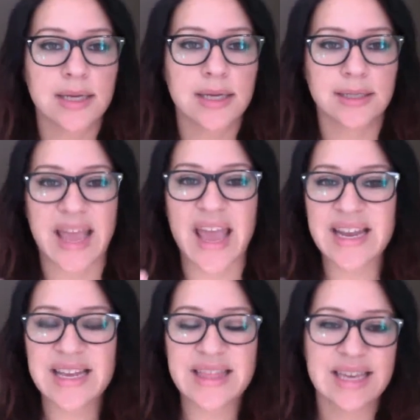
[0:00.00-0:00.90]

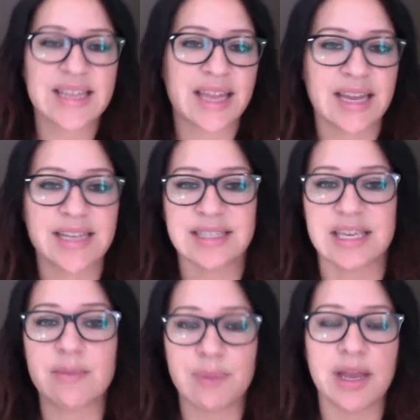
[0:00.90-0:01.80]
anything that is
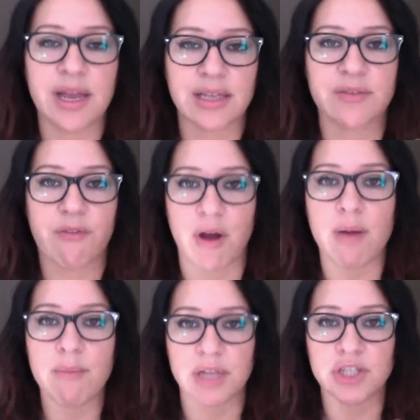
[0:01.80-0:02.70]
keeping us from
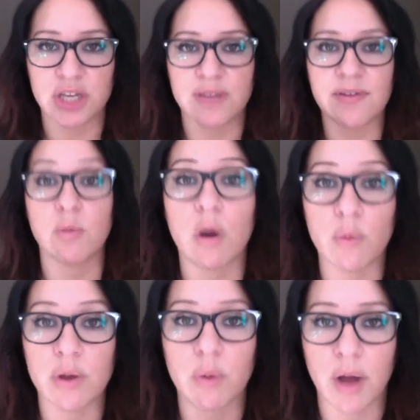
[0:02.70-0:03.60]
achieving what we
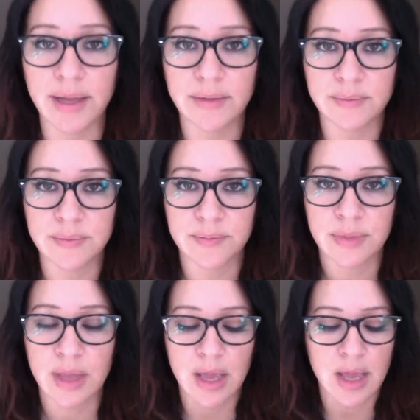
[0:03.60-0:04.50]
want,
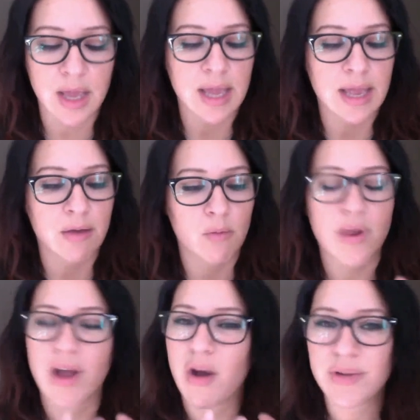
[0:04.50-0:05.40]
we
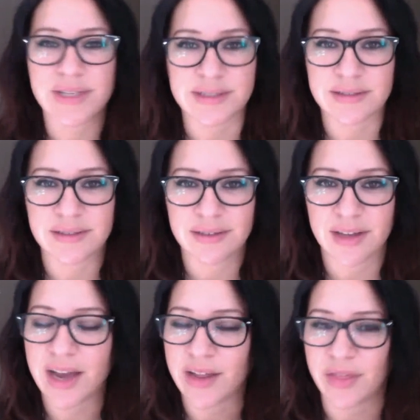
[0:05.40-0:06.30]
always
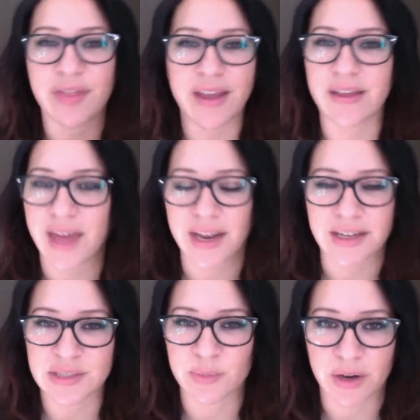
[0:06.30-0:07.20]
got to thank that
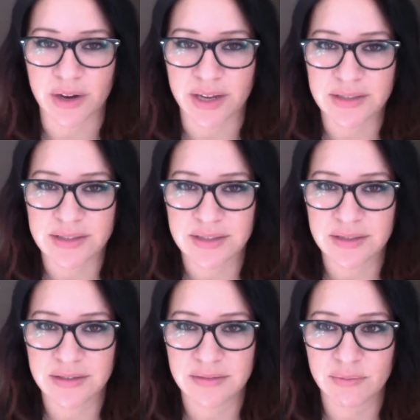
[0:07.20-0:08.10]
experience.
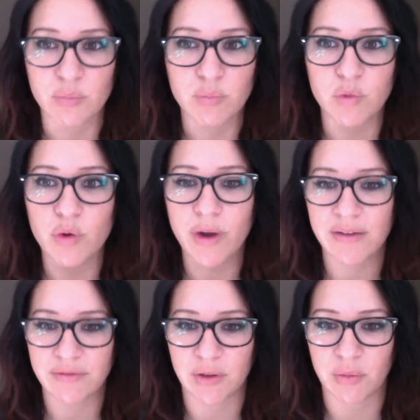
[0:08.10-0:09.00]

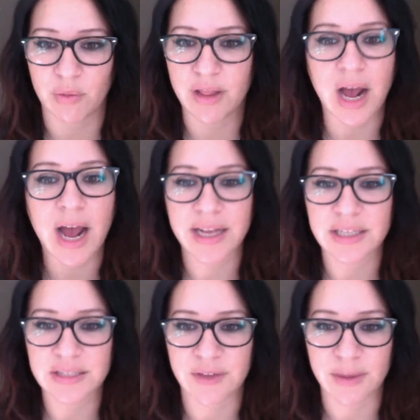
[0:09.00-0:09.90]
Grateful, one of the
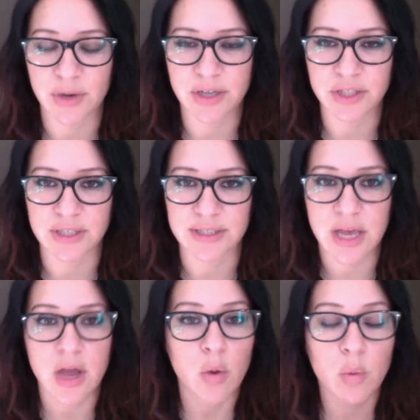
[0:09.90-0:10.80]
highest vibrations.
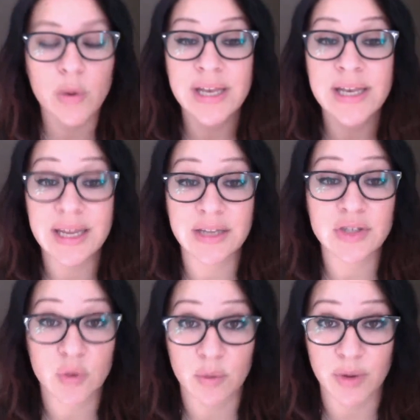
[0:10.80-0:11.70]
We need
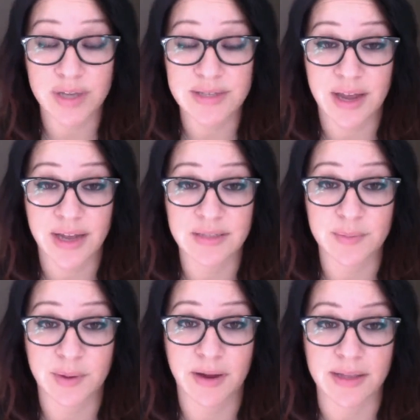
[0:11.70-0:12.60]
to embrace that
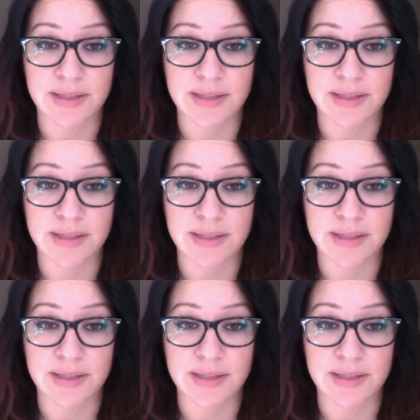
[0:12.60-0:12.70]
experience.